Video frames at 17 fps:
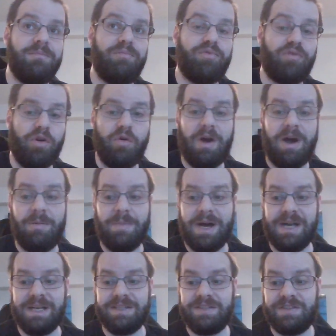pro
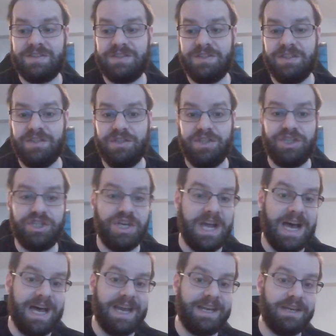Hamas
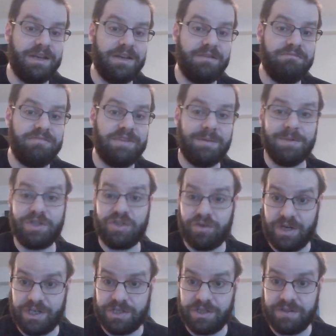jihadi
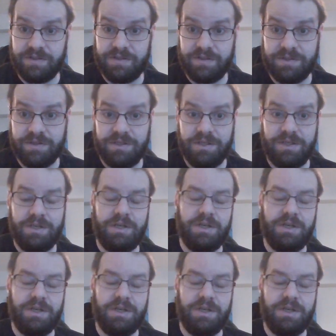demonstrations.